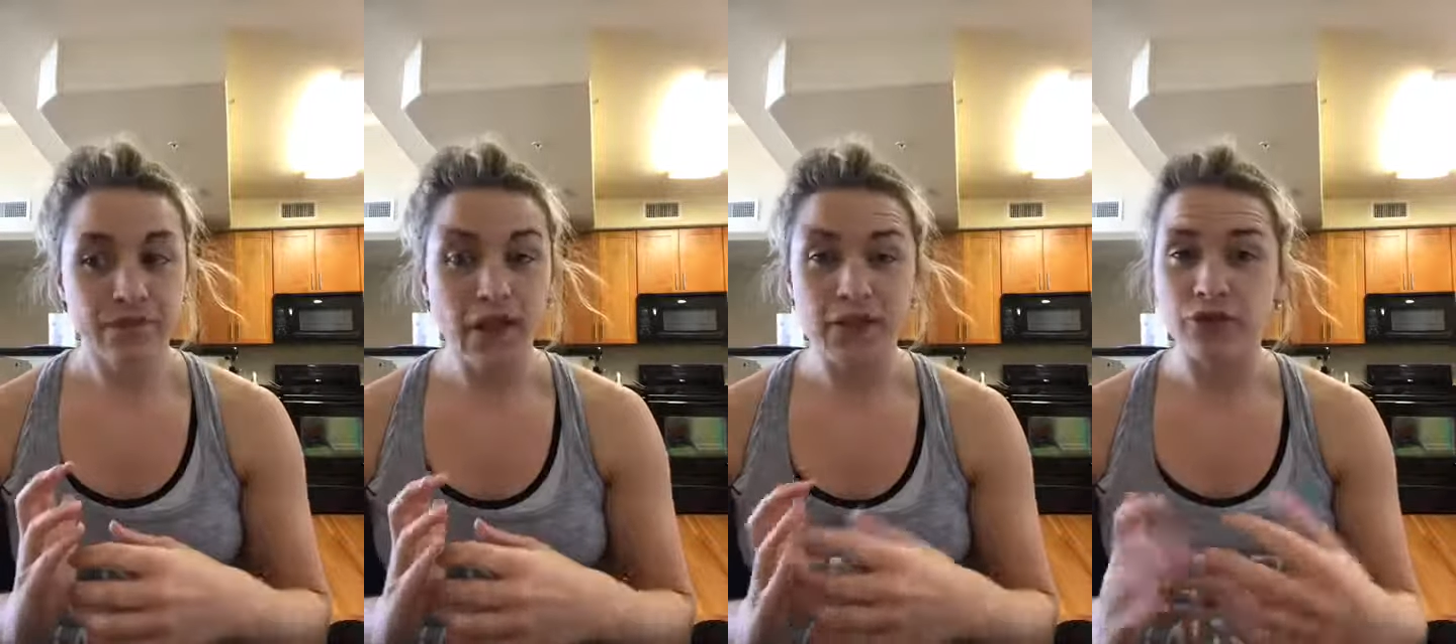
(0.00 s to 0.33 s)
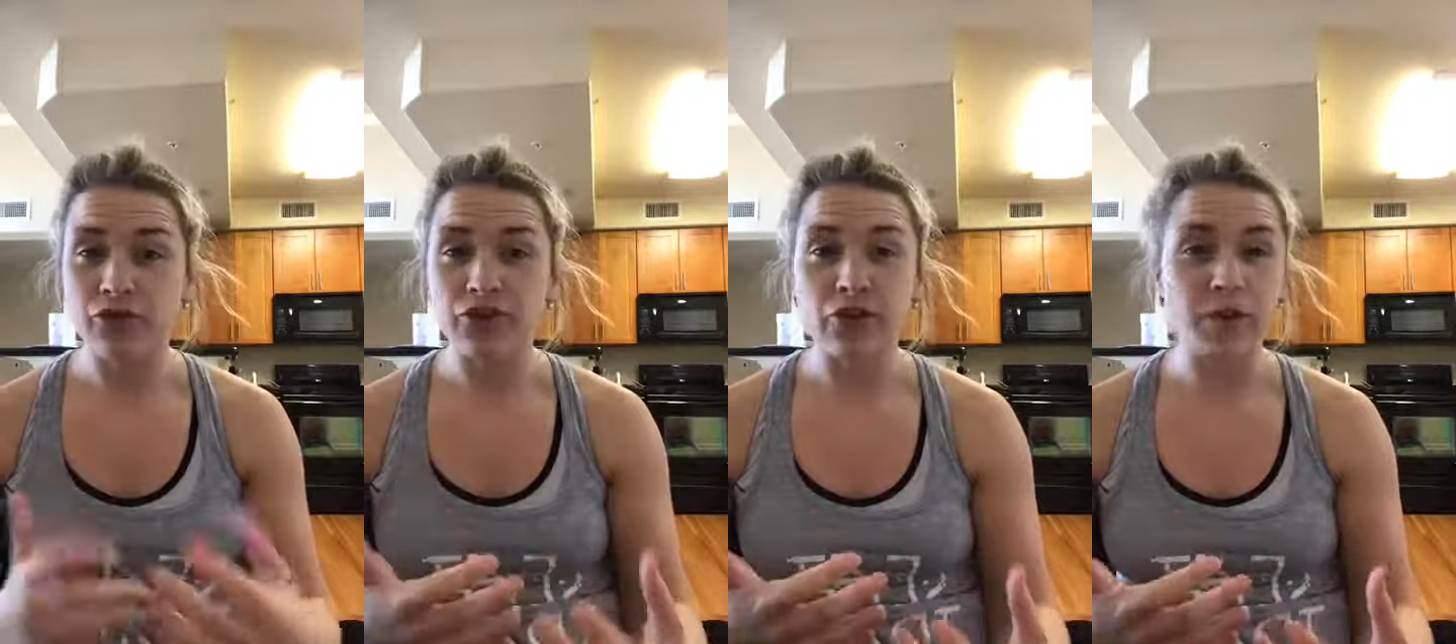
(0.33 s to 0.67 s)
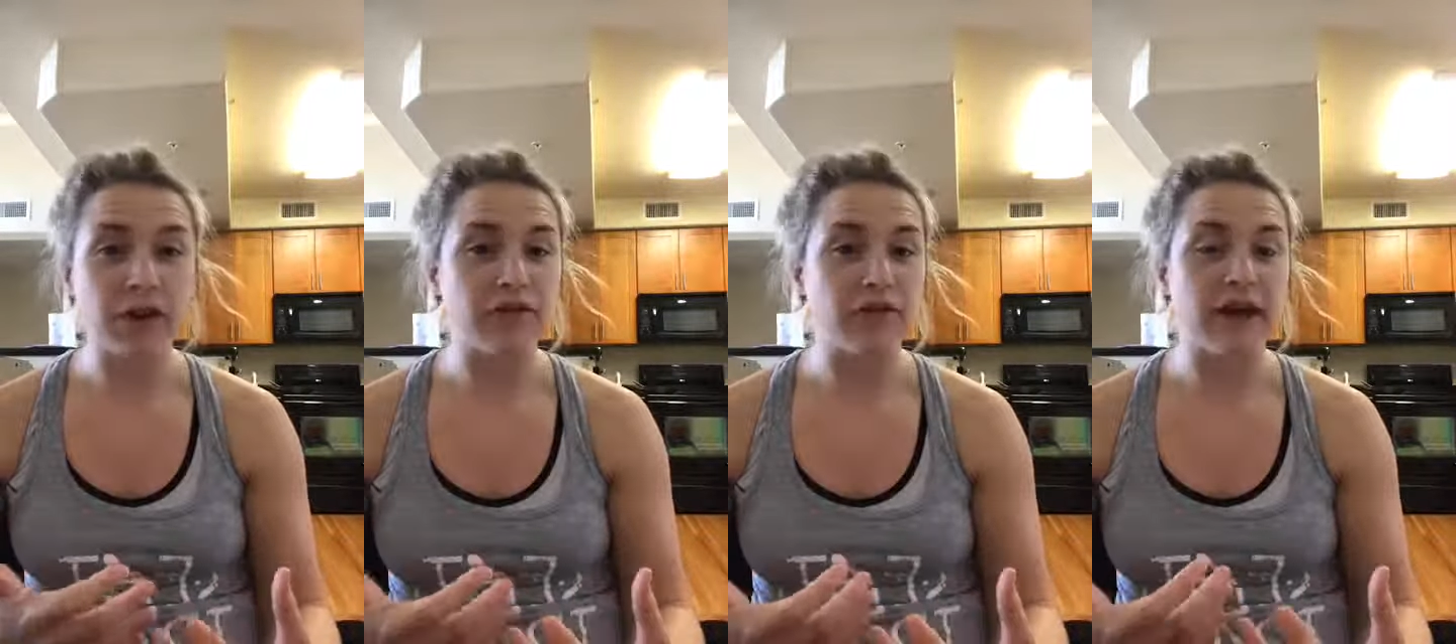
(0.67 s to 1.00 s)
I usually don't
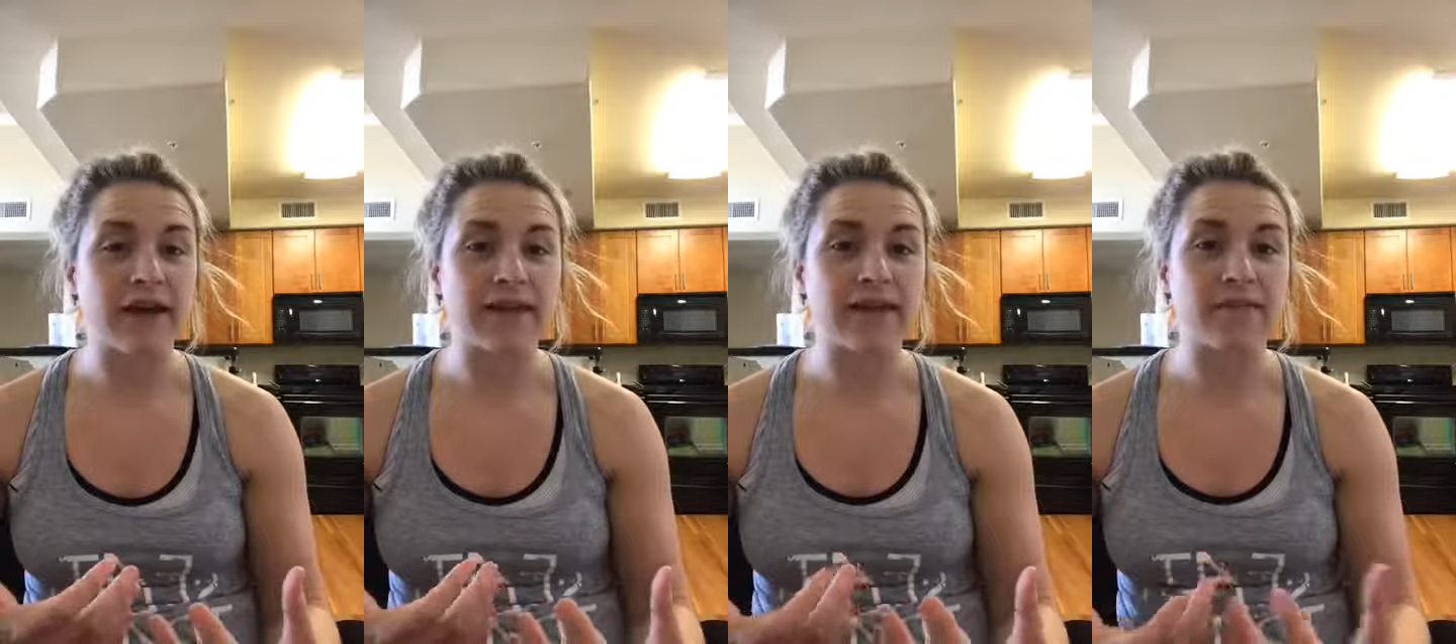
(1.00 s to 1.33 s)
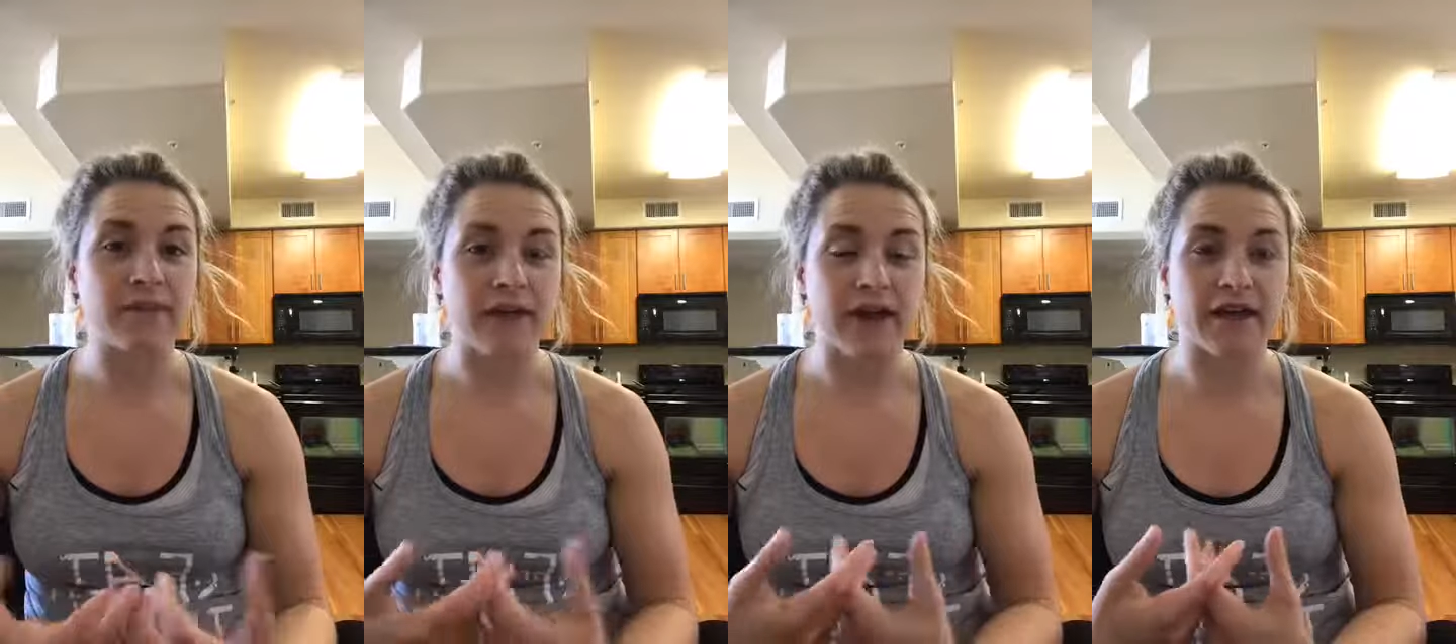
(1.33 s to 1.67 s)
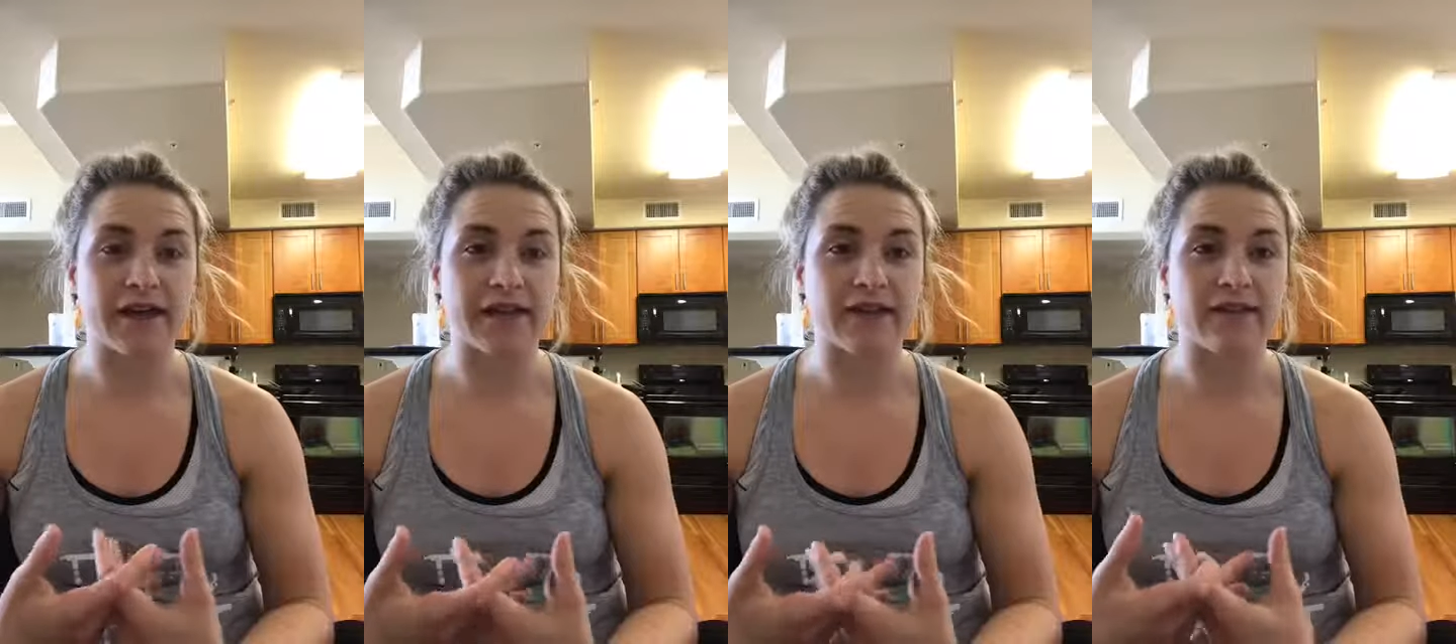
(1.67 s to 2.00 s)
get rice
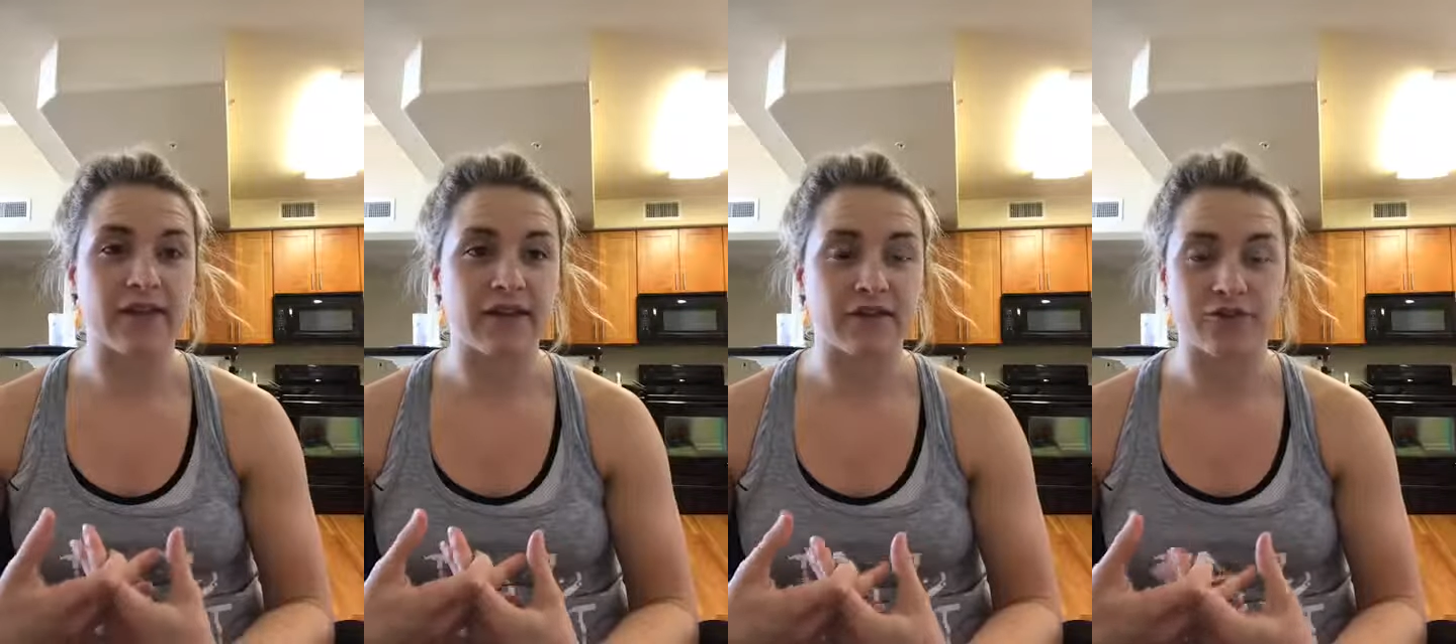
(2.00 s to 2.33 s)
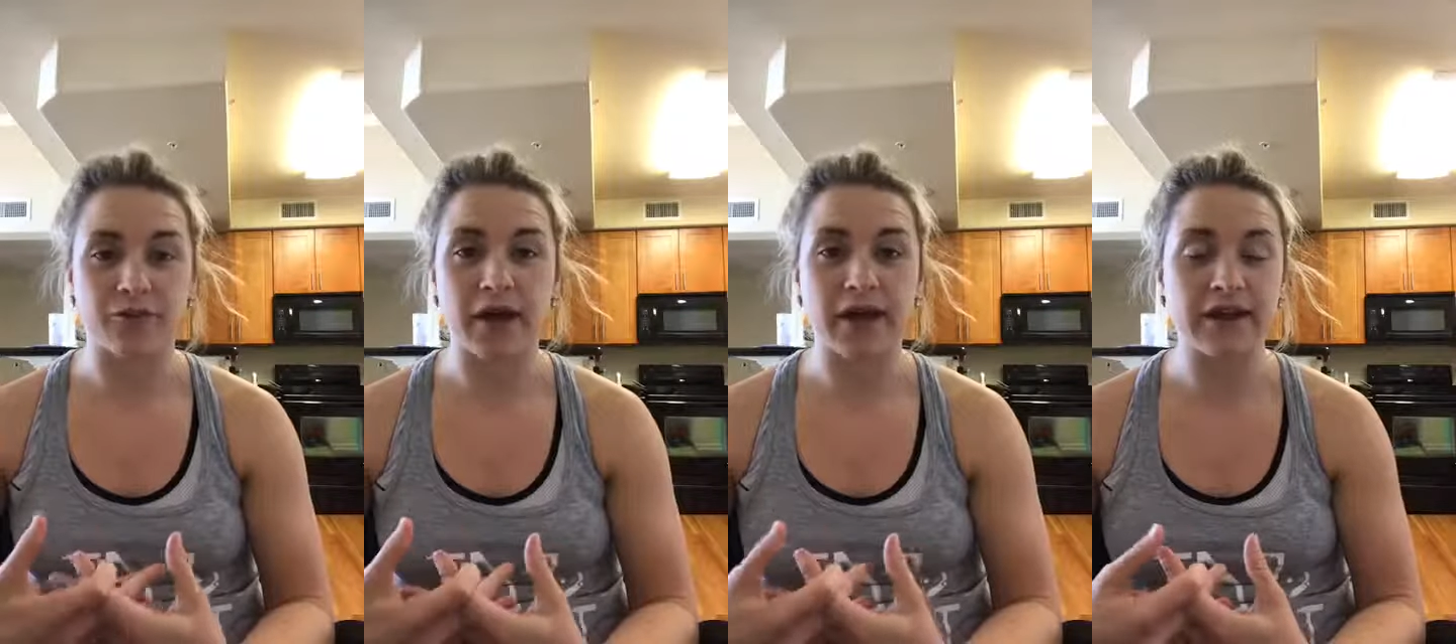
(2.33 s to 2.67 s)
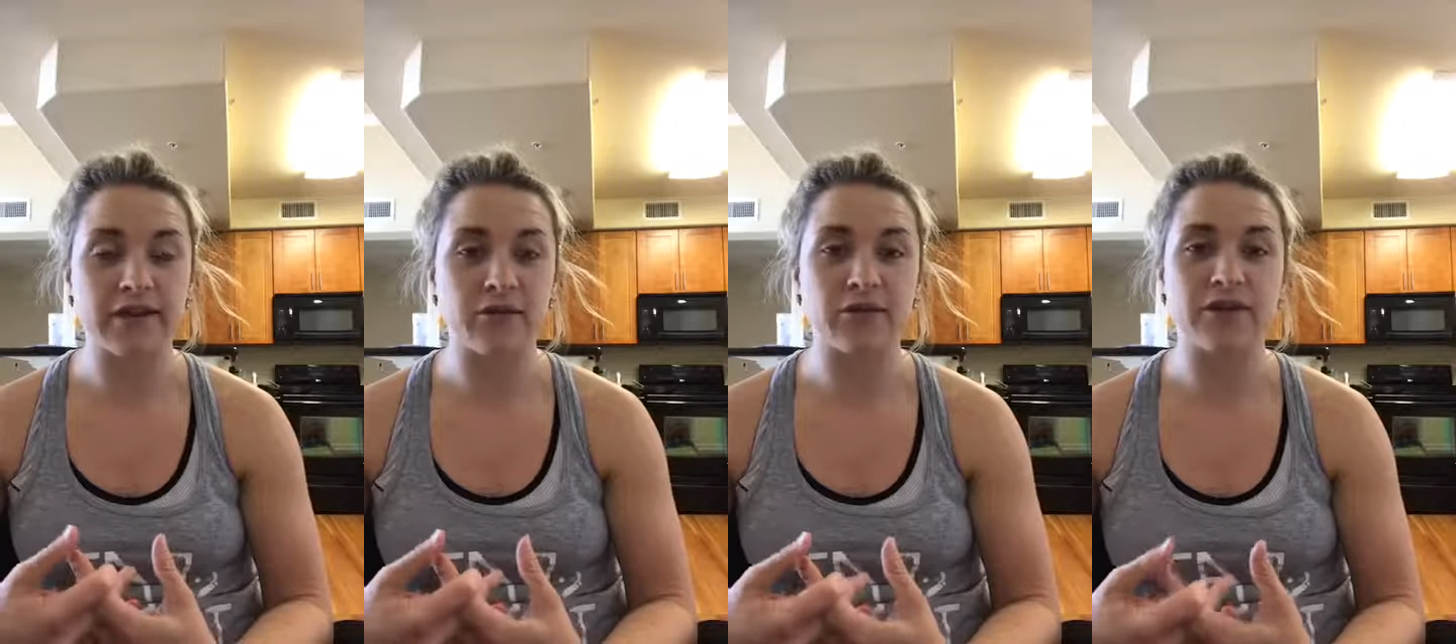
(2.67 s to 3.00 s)
because there's
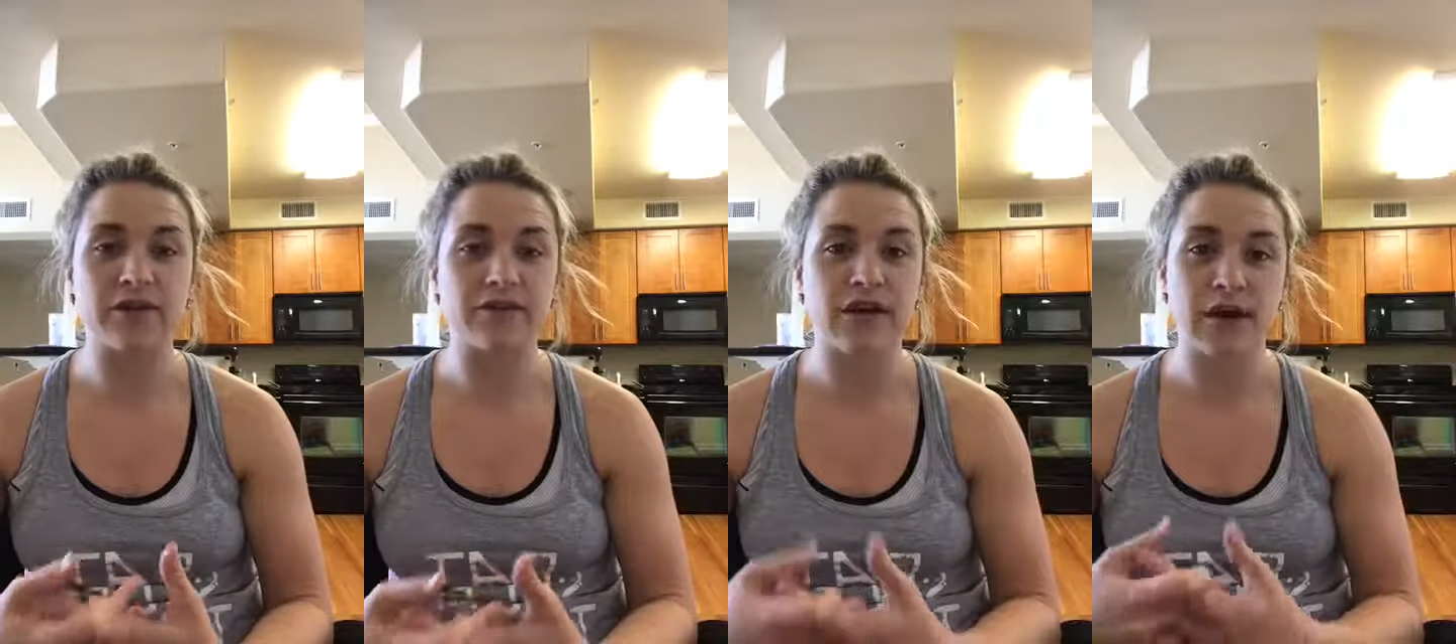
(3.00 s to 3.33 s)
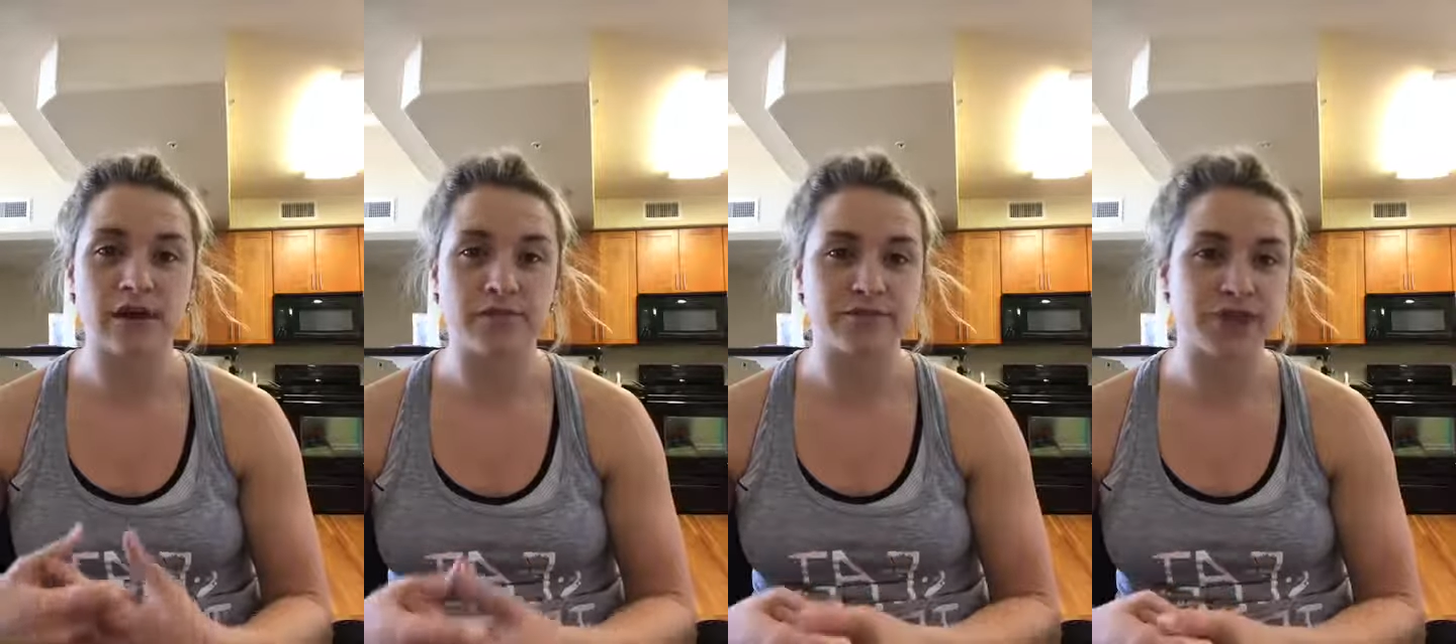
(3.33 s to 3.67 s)
plenty with the um,